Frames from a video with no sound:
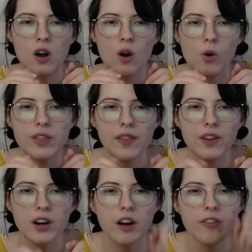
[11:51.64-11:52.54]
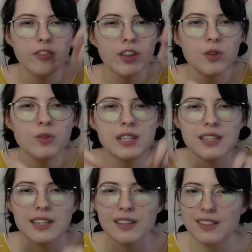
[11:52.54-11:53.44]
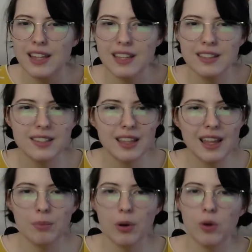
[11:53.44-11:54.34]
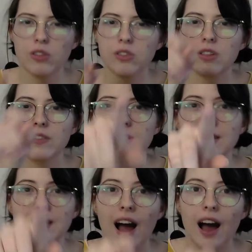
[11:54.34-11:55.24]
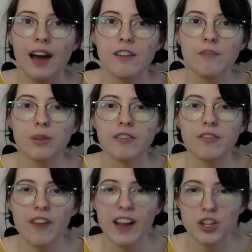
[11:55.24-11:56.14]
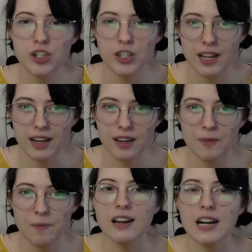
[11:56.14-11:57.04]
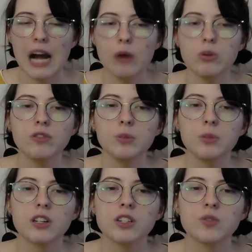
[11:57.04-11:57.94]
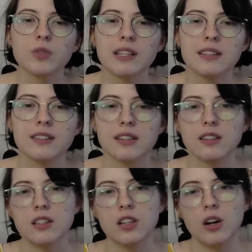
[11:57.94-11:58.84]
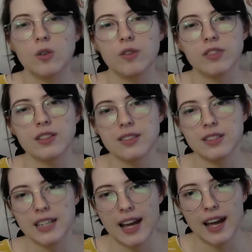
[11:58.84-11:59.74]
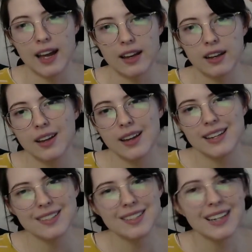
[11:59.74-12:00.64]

or that there are a few details they can see that poke through the facade of perfection. How a room looks really sets the tone for the scene ahead. It doesn't